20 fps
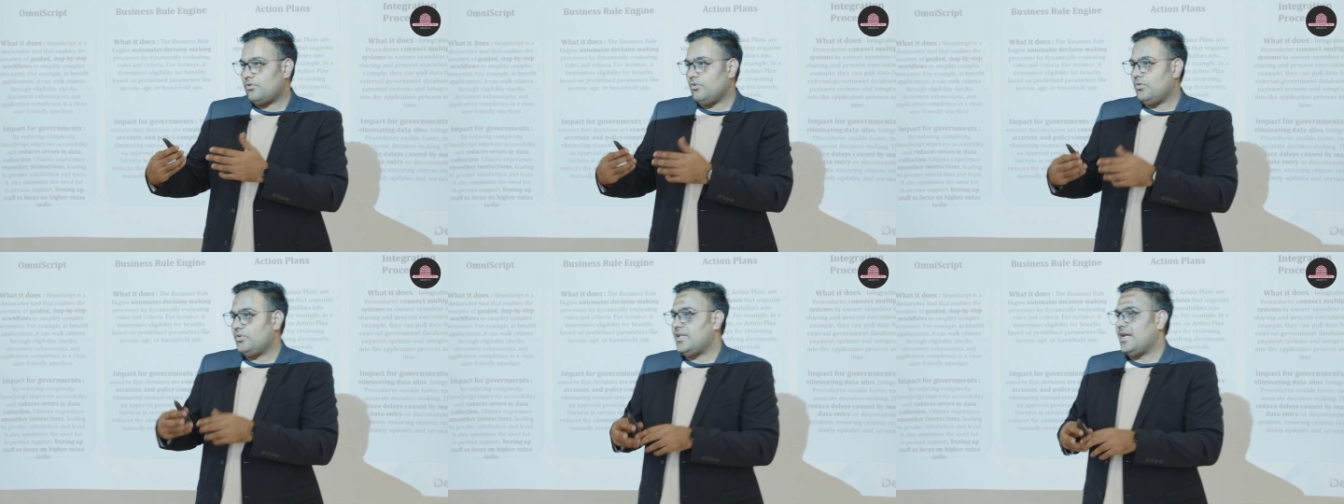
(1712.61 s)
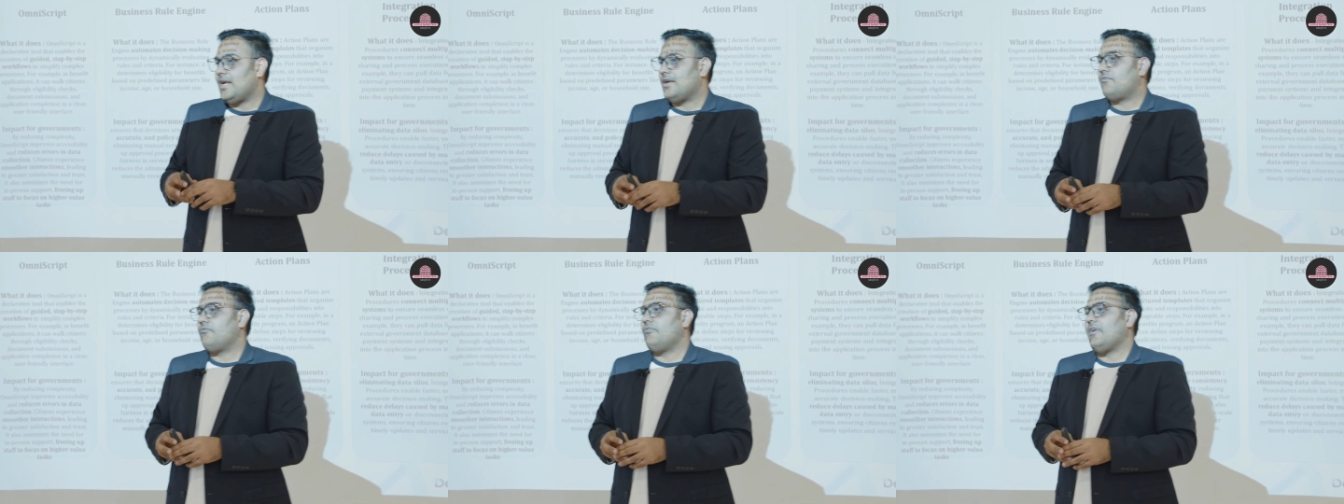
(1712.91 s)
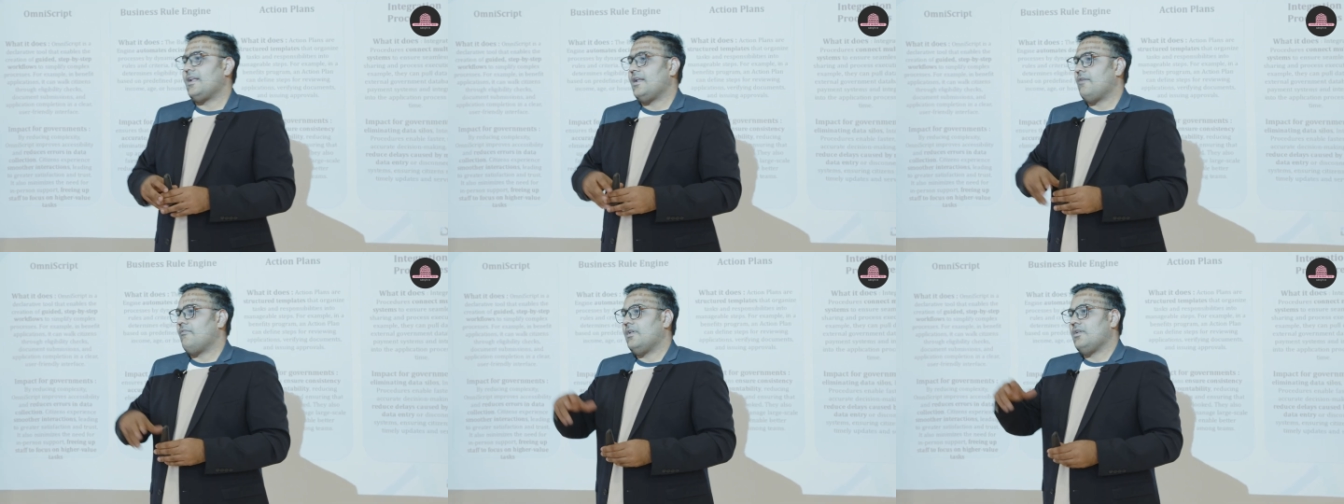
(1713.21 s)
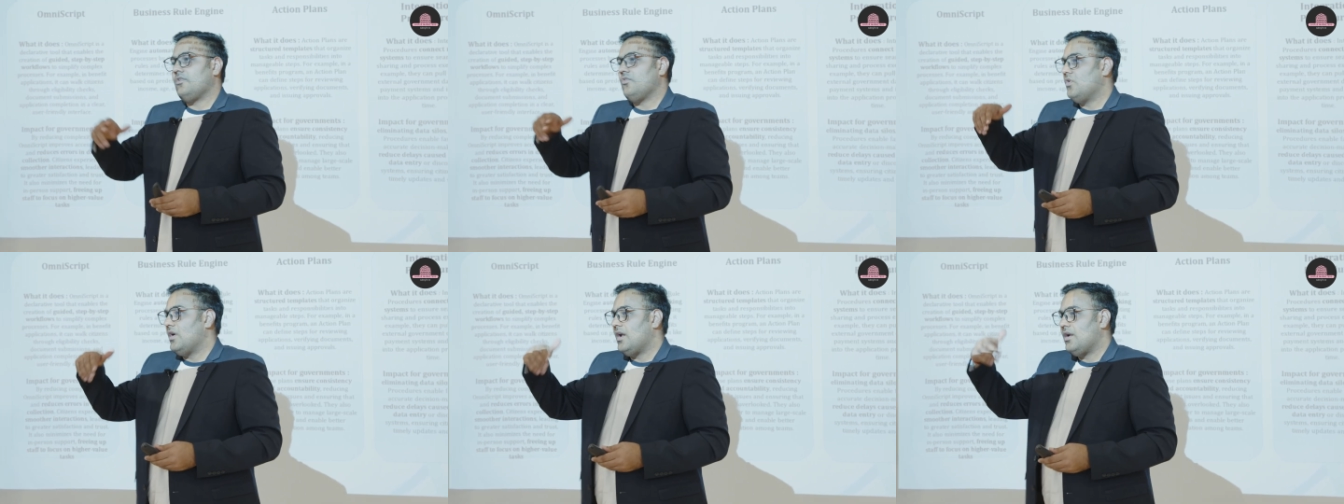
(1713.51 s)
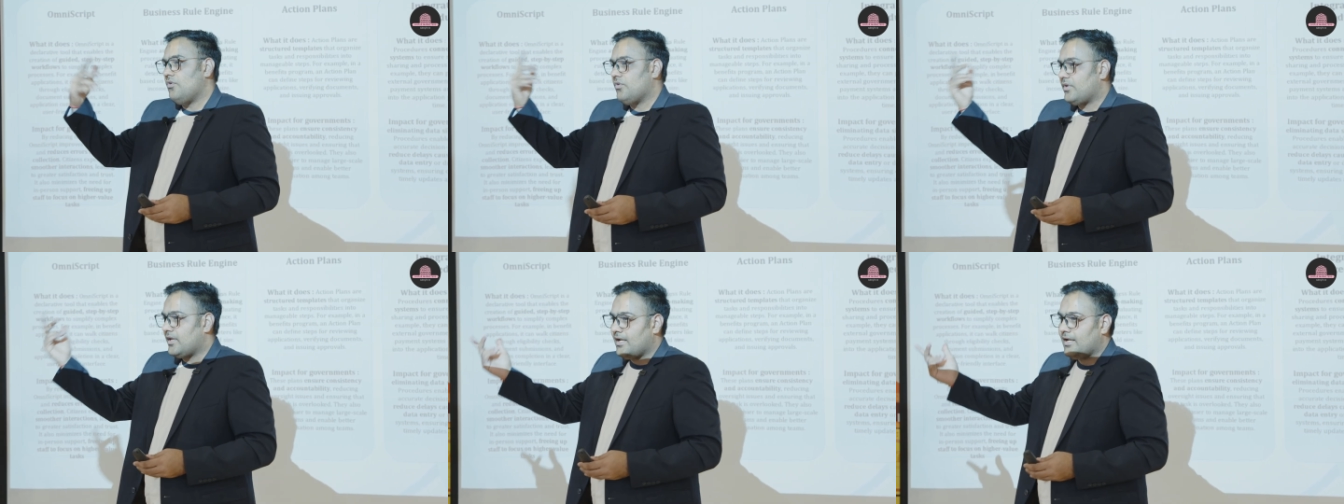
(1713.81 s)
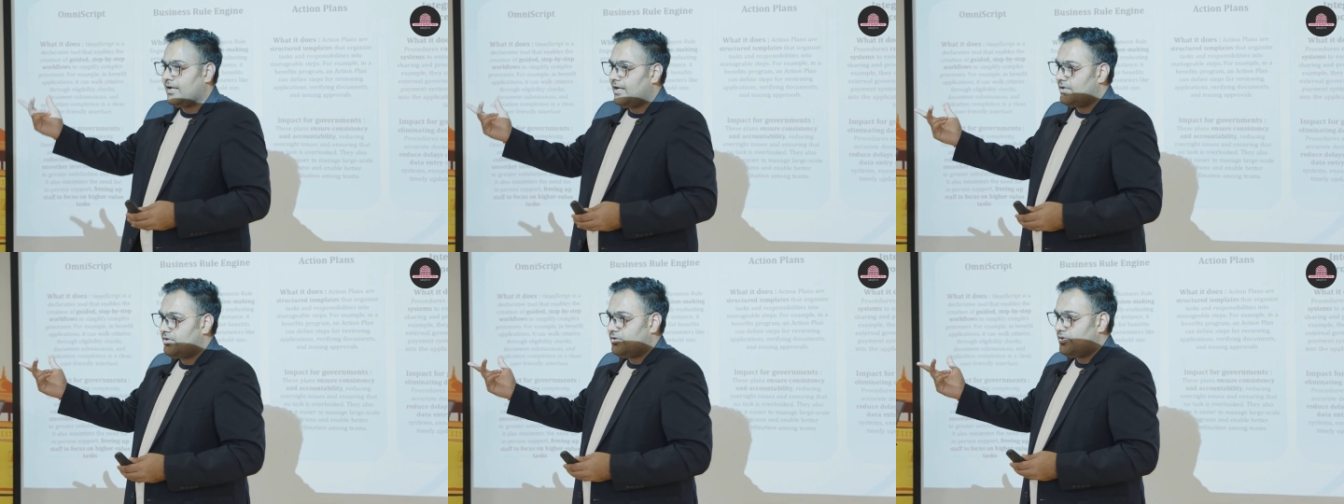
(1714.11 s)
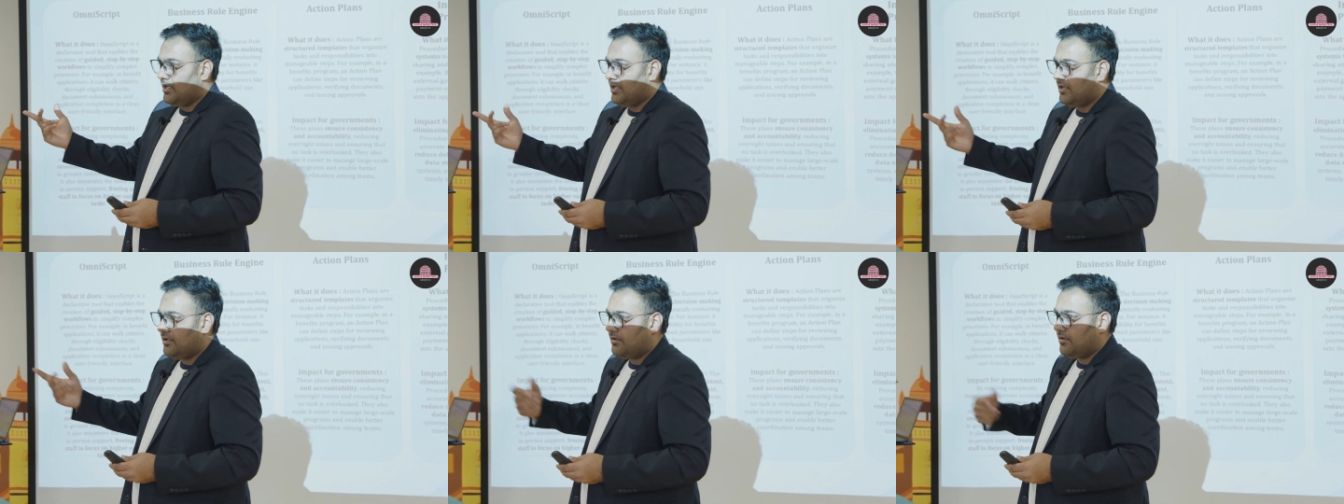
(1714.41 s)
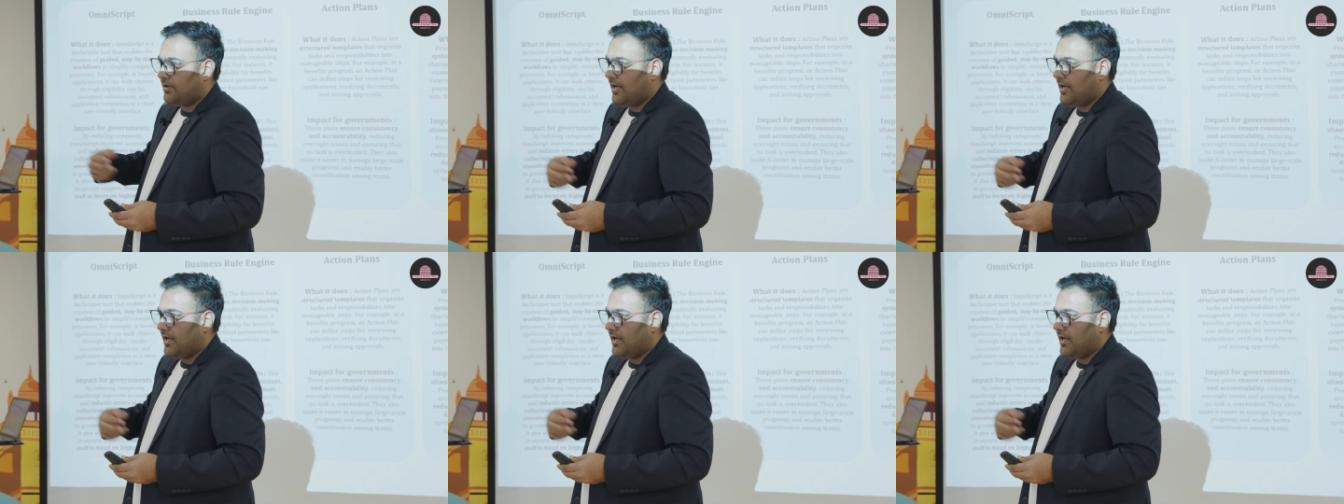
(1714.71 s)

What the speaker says: so that whenever you are looking at it,